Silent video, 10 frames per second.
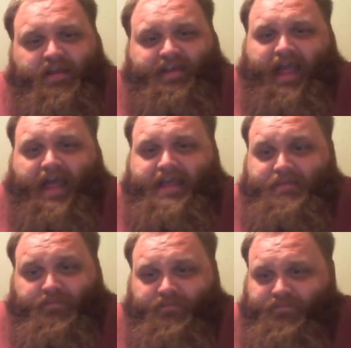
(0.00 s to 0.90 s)
Like
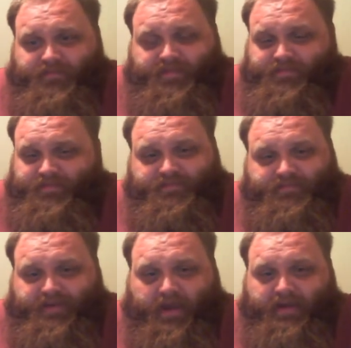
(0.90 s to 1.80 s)
I
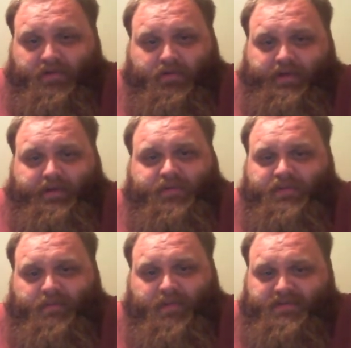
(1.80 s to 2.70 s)
don't agree
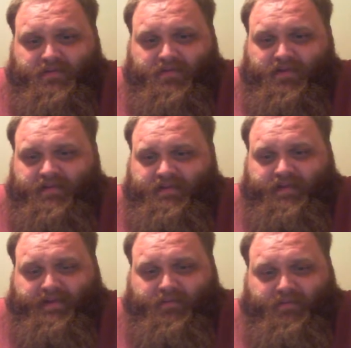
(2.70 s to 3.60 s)
with the Muslim,
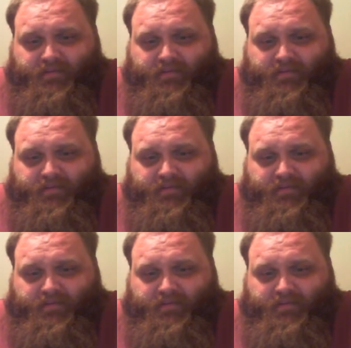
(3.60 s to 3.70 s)
like